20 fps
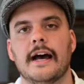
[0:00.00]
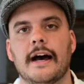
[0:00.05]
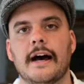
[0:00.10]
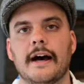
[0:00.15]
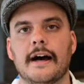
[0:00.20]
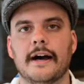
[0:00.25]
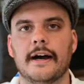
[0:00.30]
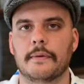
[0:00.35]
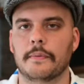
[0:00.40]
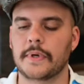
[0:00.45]

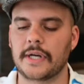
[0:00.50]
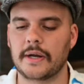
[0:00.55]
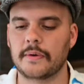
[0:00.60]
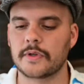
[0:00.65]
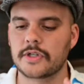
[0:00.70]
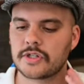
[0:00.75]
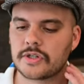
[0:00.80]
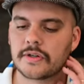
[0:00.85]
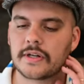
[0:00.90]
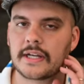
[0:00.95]
Uh, when I
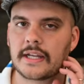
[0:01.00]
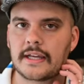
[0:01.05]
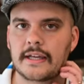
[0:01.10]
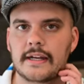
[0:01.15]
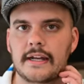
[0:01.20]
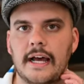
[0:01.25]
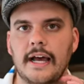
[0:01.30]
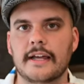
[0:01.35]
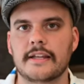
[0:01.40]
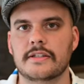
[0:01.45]
was shooting
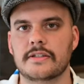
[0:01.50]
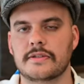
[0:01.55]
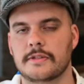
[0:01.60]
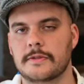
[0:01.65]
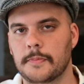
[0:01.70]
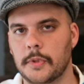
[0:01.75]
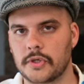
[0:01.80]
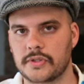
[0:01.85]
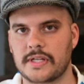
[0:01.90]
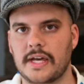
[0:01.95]
it, I
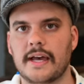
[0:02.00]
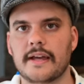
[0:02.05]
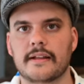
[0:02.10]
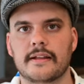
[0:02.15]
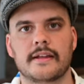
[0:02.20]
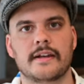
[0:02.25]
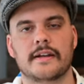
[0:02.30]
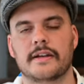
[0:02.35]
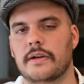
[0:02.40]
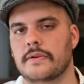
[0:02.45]
spoke to
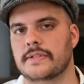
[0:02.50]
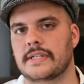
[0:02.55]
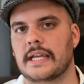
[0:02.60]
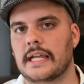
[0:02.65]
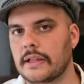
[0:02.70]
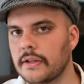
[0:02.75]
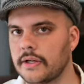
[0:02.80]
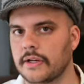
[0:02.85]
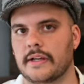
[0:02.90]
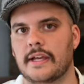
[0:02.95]
Ikelite and I was
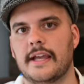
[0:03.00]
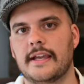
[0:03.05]
like, look,